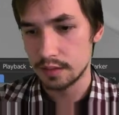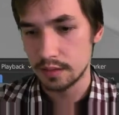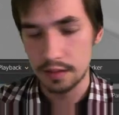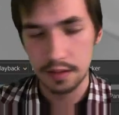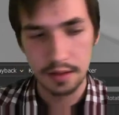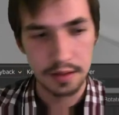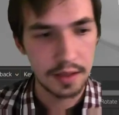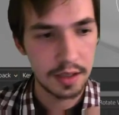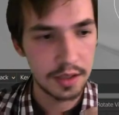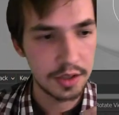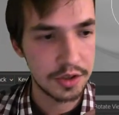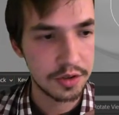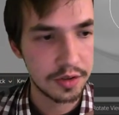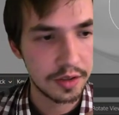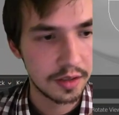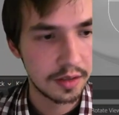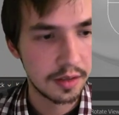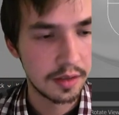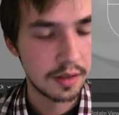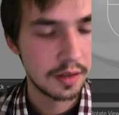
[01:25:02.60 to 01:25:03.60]
texture it.
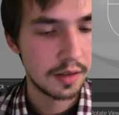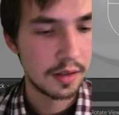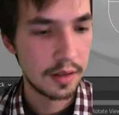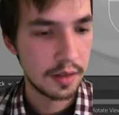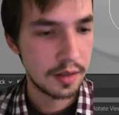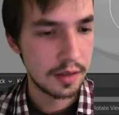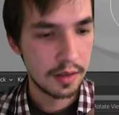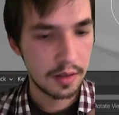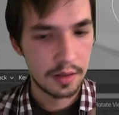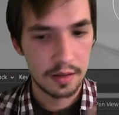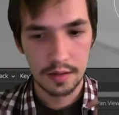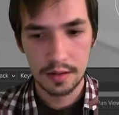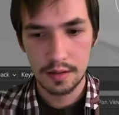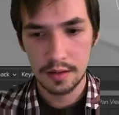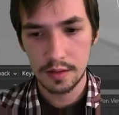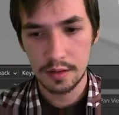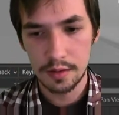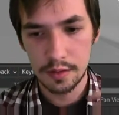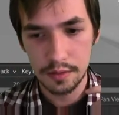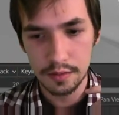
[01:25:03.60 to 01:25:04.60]

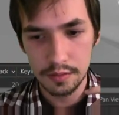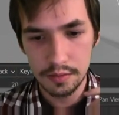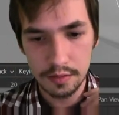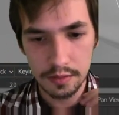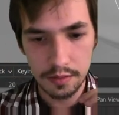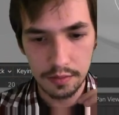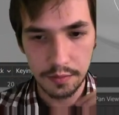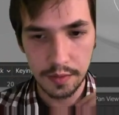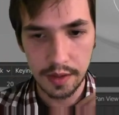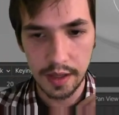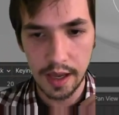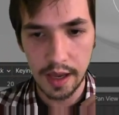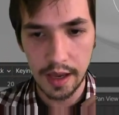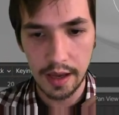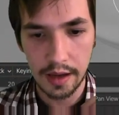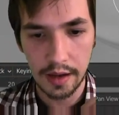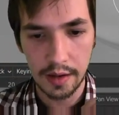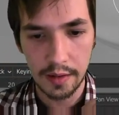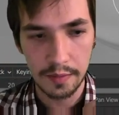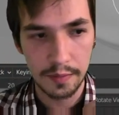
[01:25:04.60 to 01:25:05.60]
So we
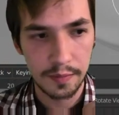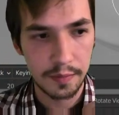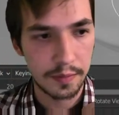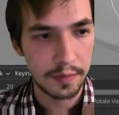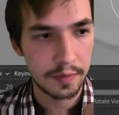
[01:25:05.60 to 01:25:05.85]
have,